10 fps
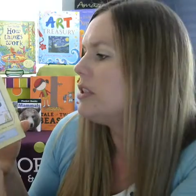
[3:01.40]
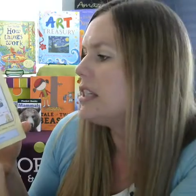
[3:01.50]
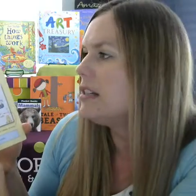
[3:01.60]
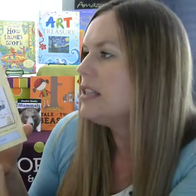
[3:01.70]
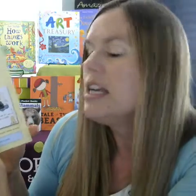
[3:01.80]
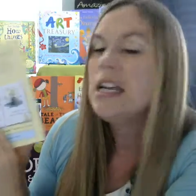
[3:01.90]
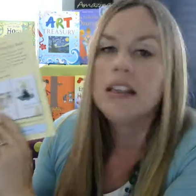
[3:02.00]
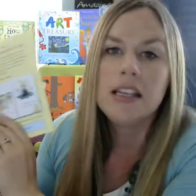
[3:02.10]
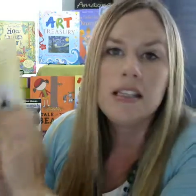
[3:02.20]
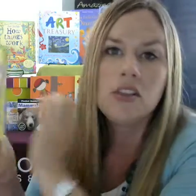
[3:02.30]
deal.
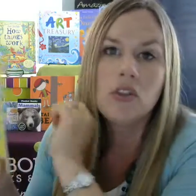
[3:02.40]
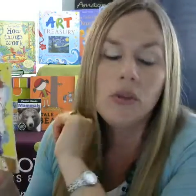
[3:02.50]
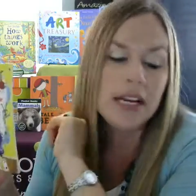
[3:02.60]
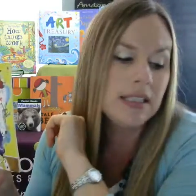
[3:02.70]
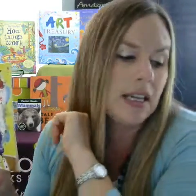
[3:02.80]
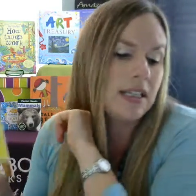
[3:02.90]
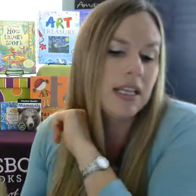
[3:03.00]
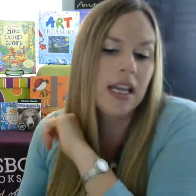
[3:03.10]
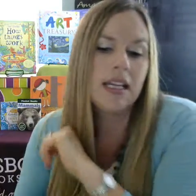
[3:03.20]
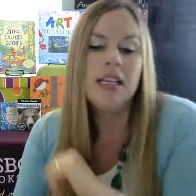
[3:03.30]
This is a great set to
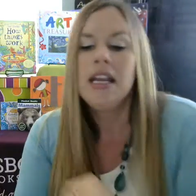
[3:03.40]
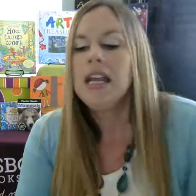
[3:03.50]
get.